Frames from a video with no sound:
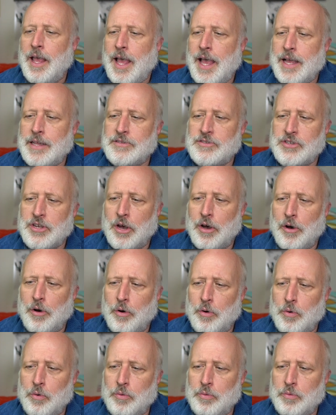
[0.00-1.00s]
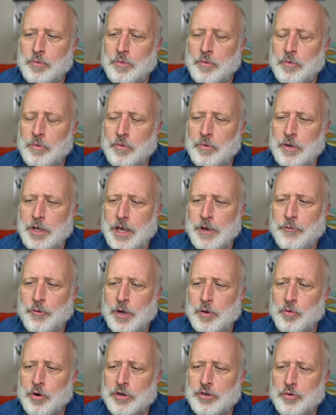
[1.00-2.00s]
And so if
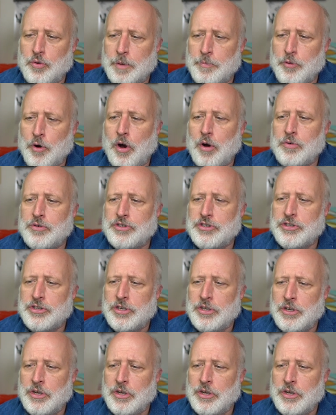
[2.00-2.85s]
we were to approach...